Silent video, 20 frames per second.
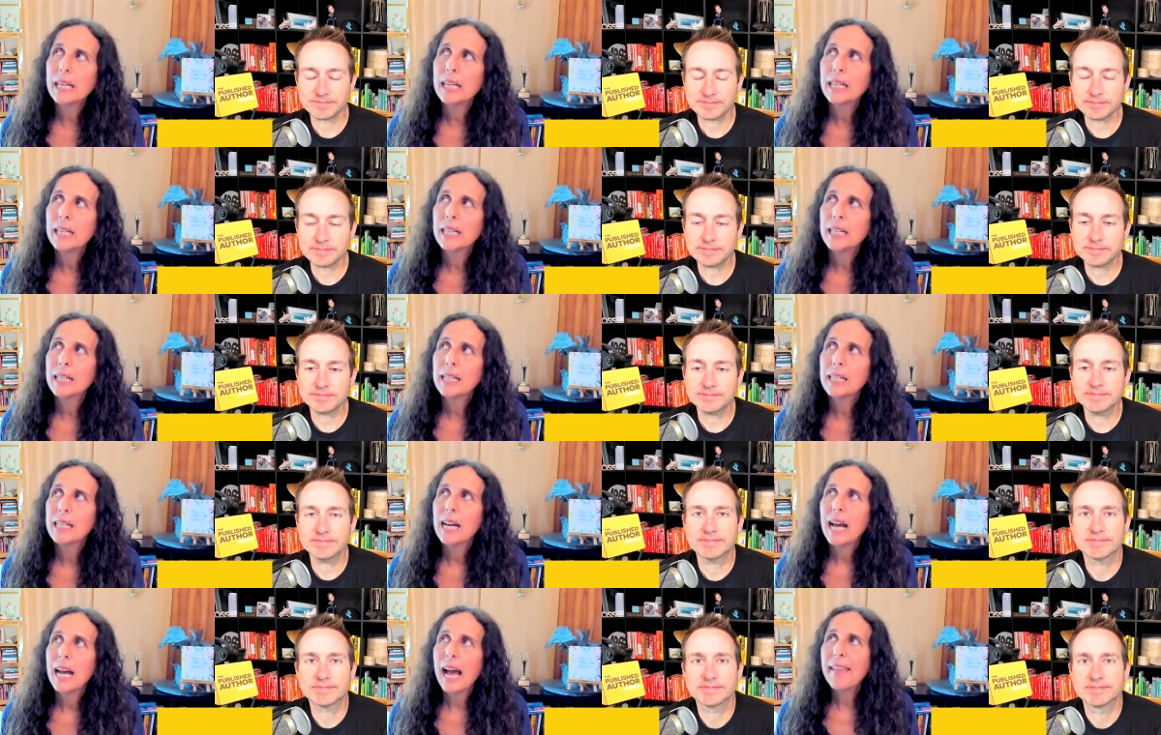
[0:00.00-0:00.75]

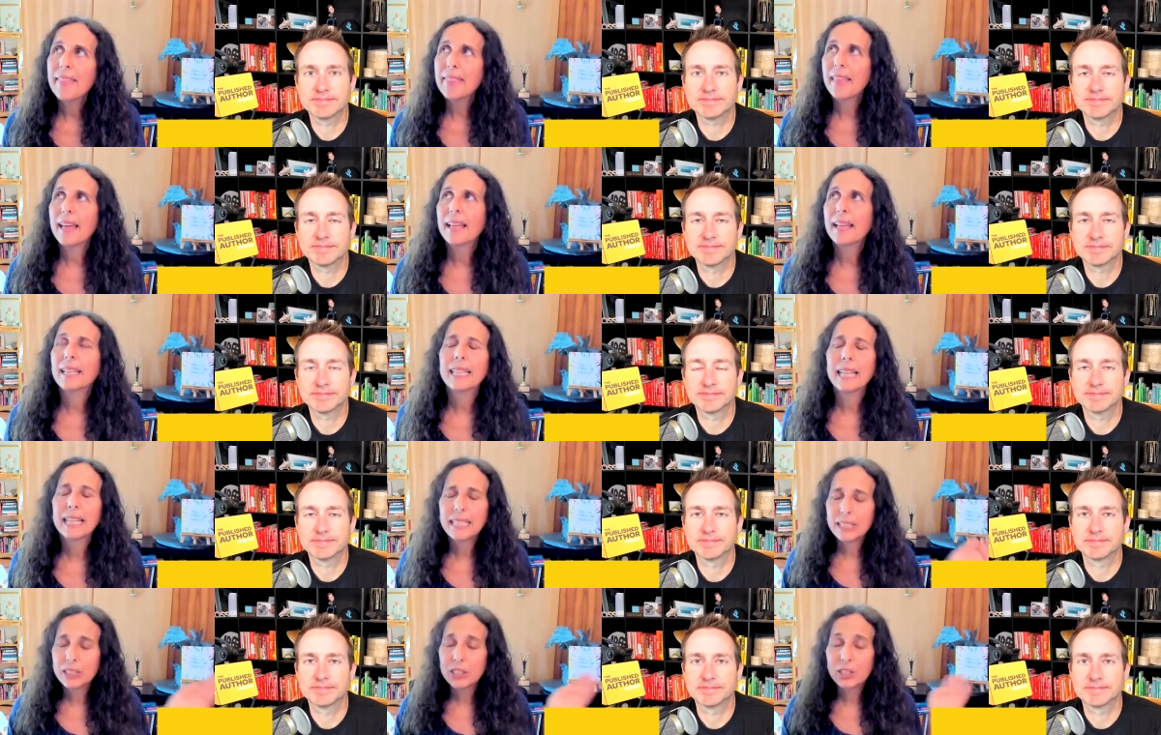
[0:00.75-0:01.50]
Speaker 1: uh i th-
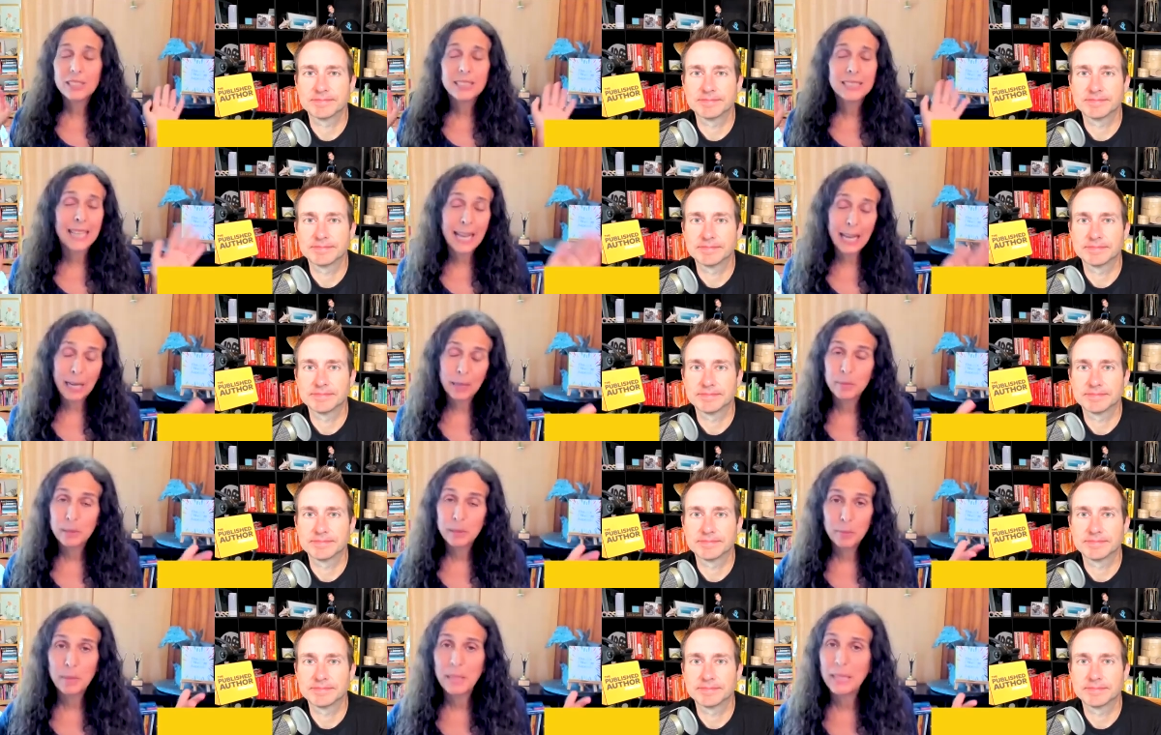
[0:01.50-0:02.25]
like it just
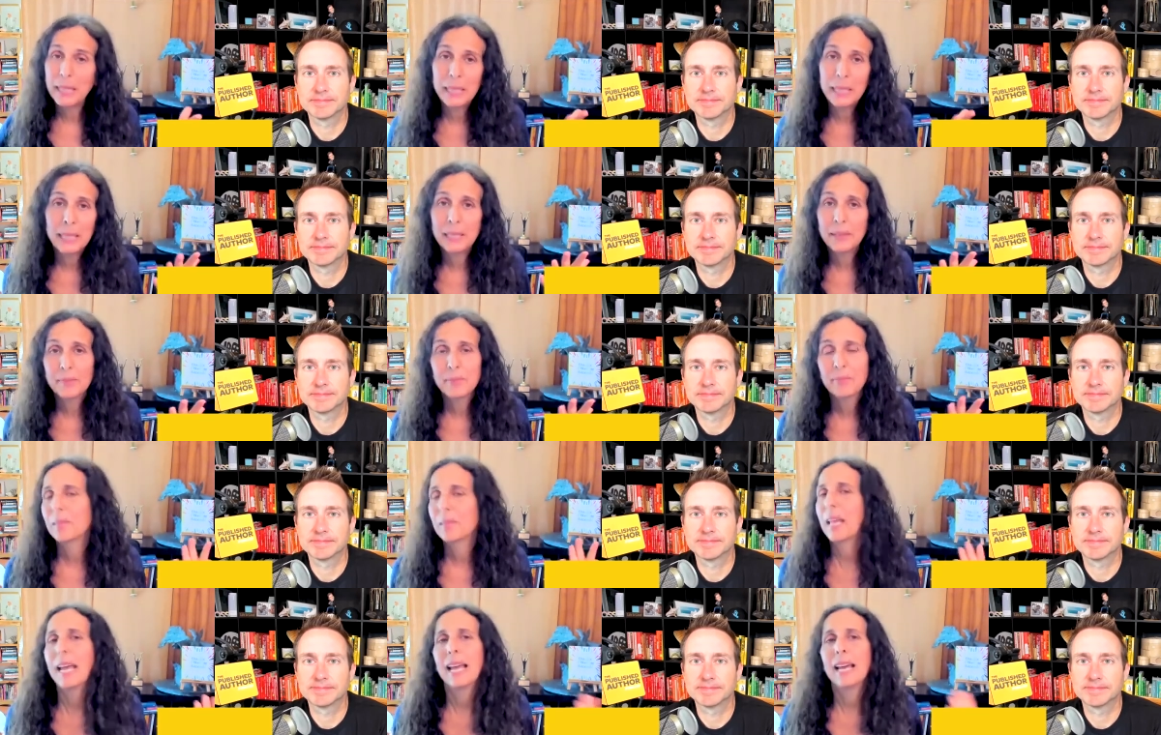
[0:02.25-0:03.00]
came to me
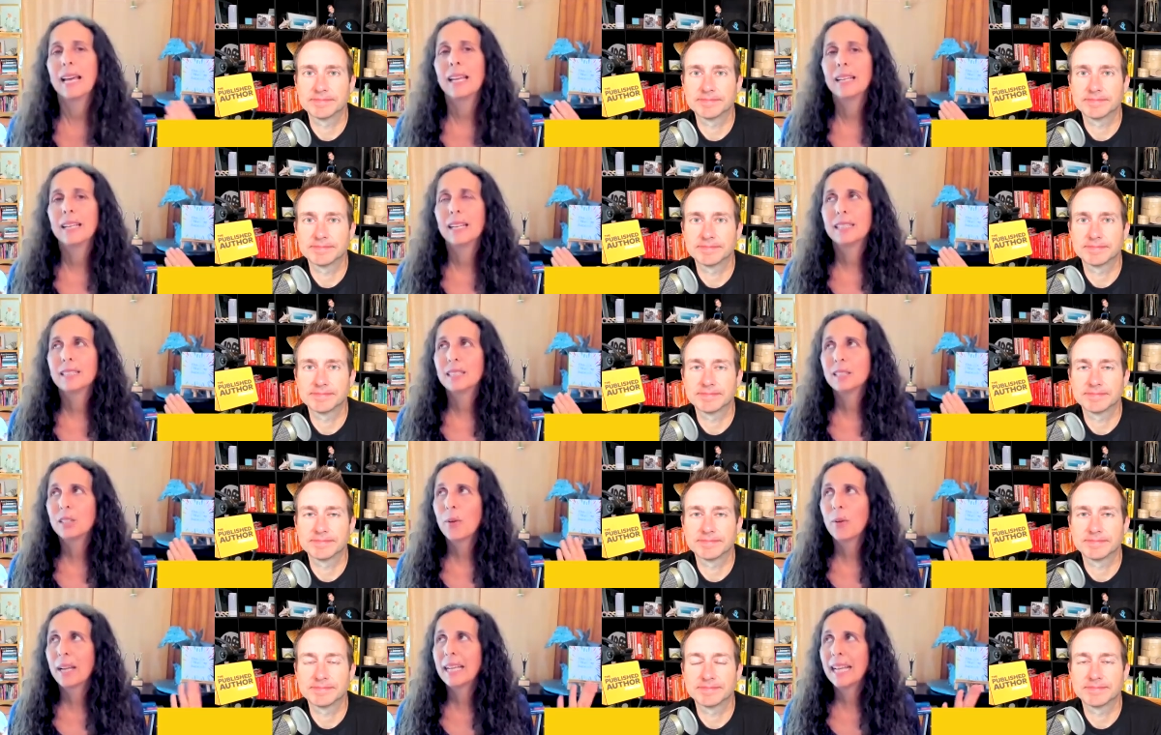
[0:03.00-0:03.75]
and
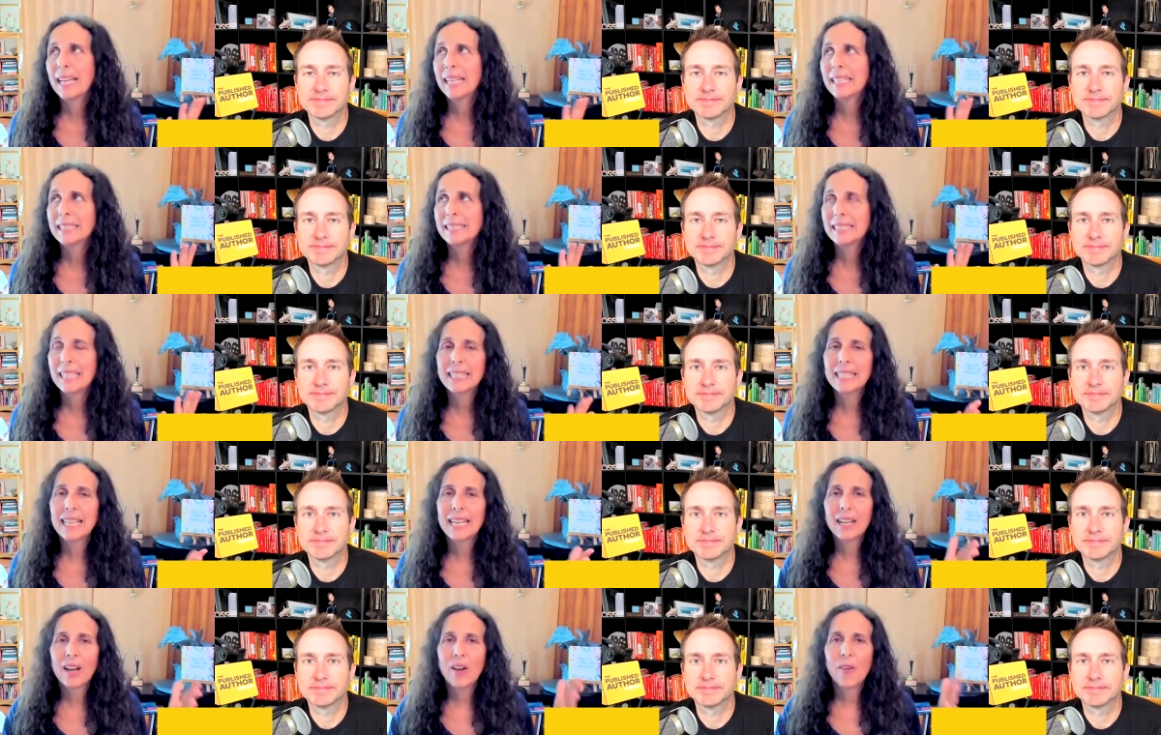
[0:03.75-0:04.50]
so i can't
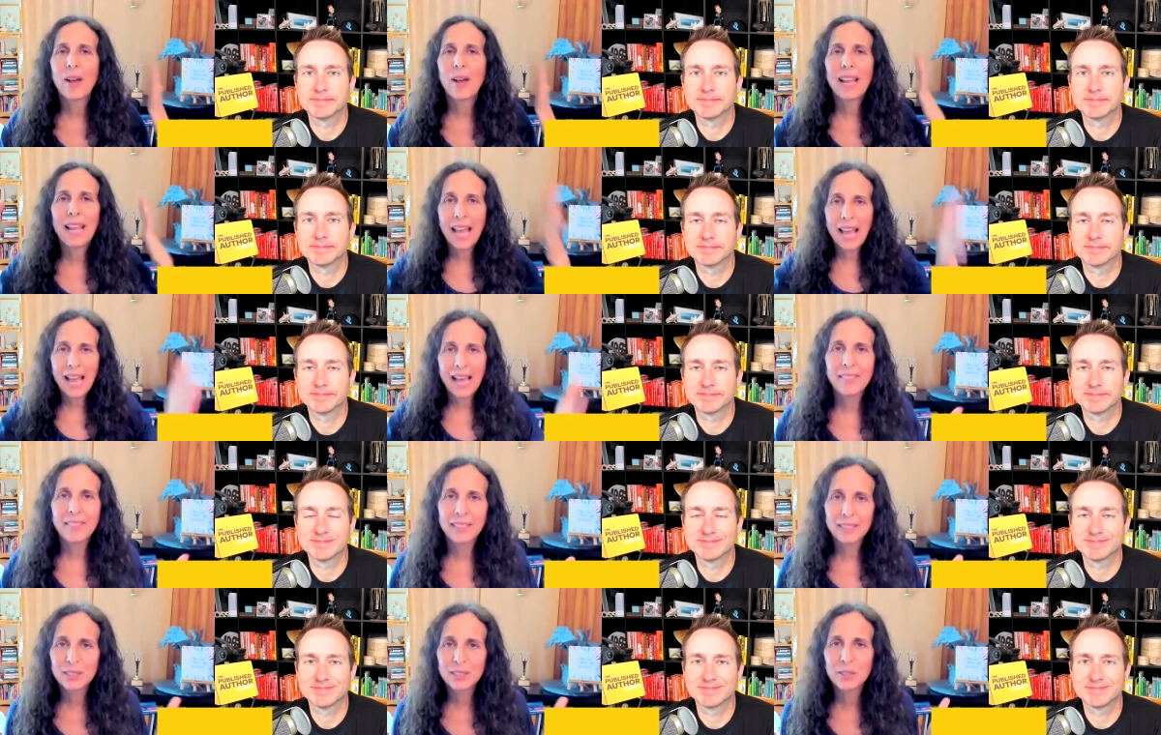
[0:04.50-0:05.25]
say like oh i
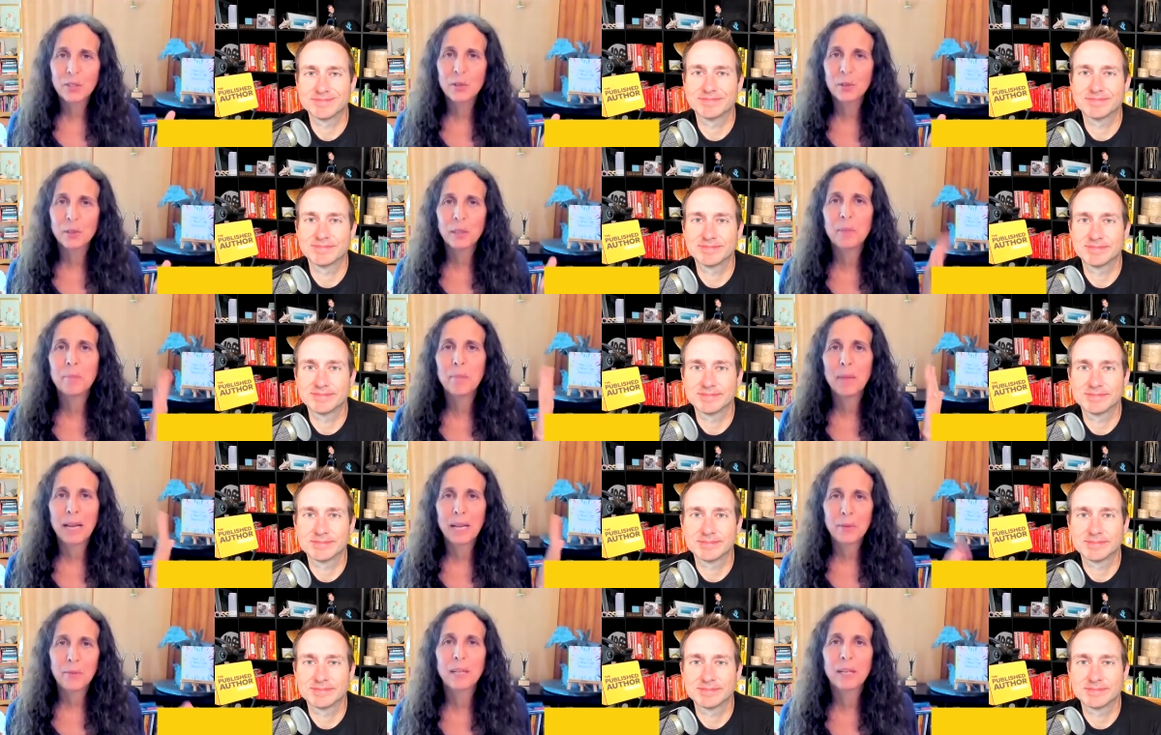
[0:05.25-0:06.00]
had this goal in
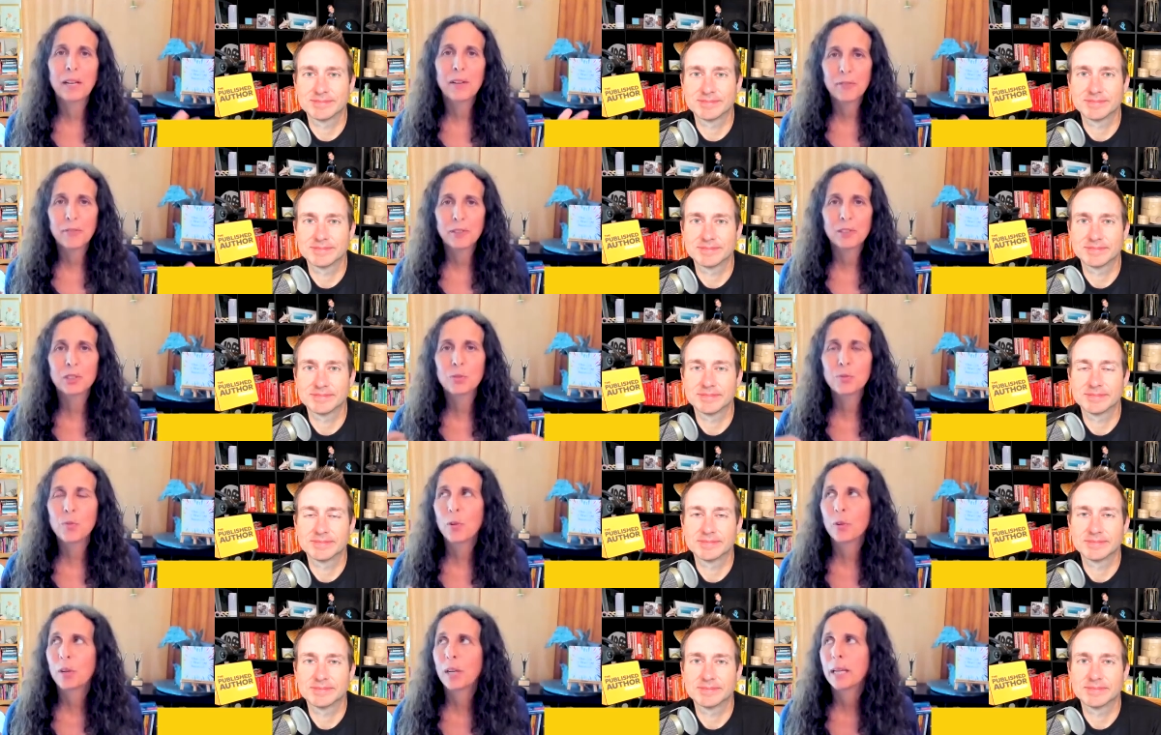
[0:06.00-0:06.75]
mind when i
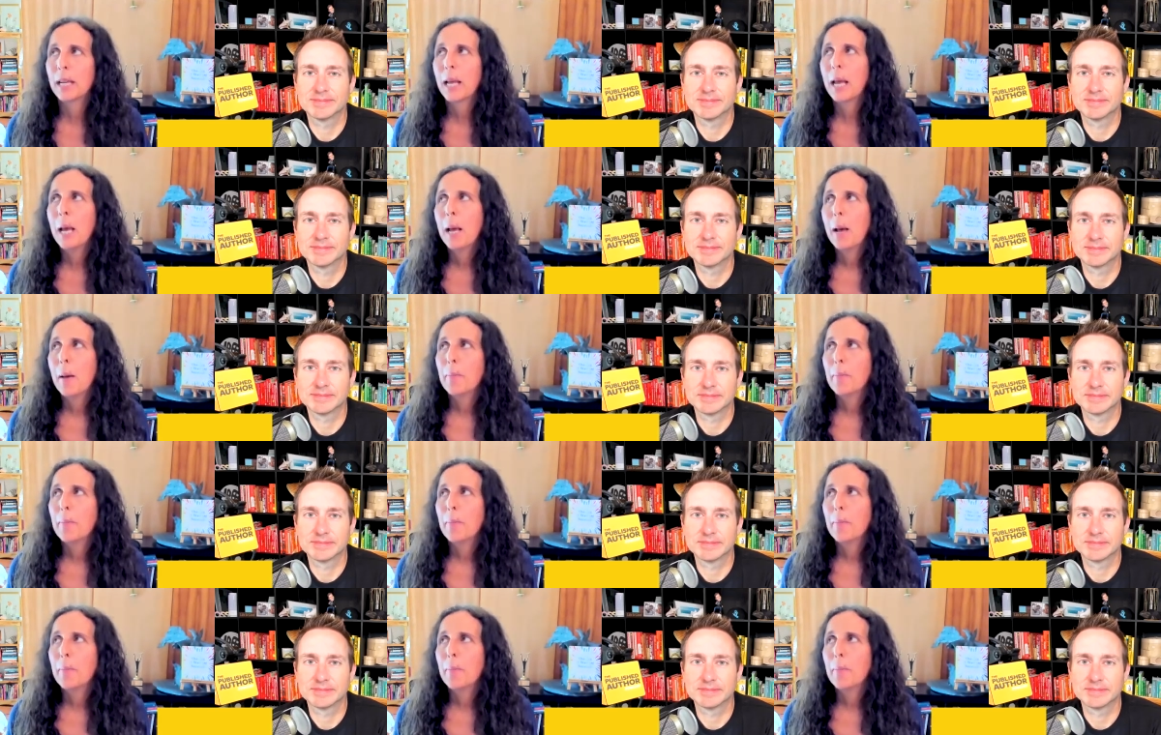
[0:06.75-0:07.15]
first wrote it